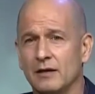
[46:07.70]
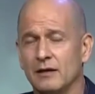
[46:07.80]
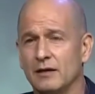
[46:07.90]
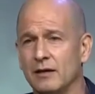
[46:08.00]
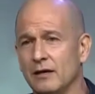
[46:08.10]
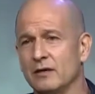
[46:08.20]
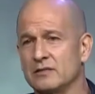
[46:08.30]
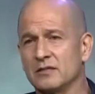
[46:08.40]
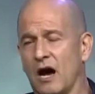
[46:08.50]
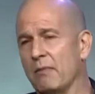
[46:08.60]
He
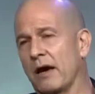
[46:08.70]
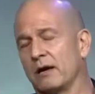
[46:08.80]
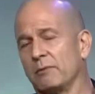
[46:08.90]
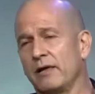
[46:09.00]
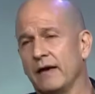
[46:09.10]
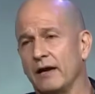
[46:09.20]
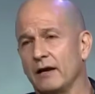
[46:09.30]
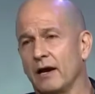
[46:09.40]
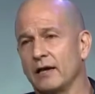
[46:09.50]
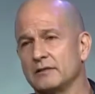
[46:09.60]
goes, I'm not going to play that.
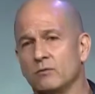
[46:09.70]
I said,